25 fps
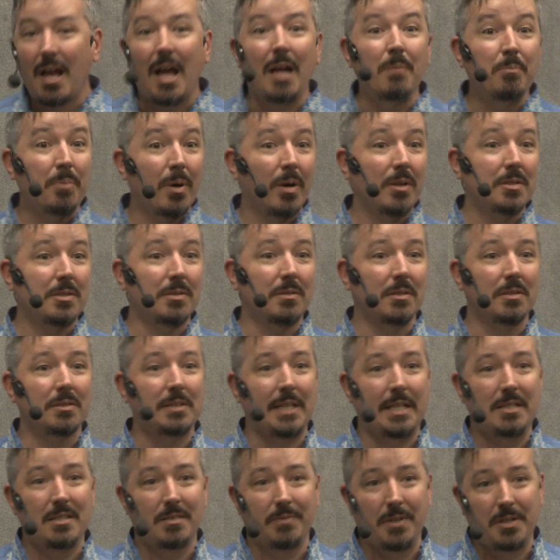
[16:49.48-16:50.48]
and personal
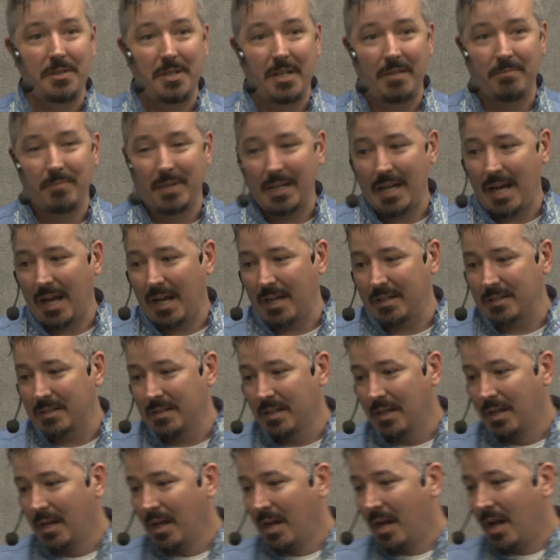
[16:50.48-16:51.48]
sense of achievement at.
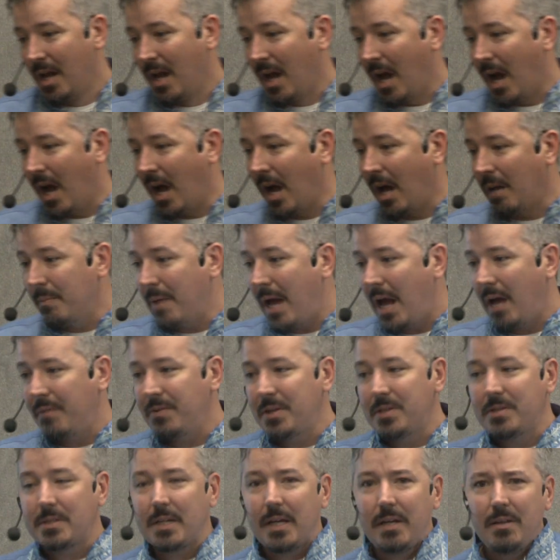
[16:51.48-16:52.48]
Have
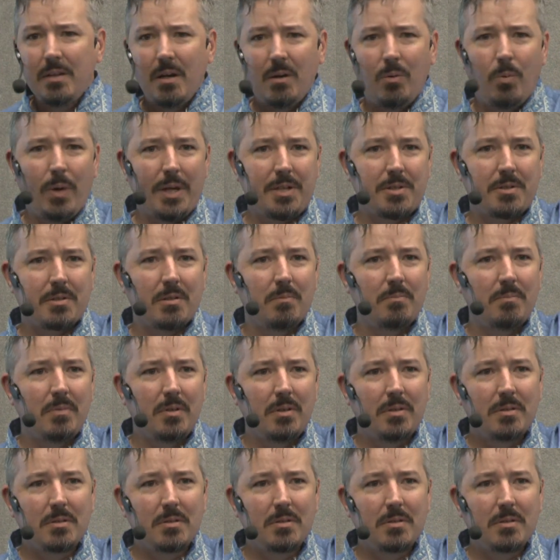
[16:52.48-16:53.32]
you seen the Westrum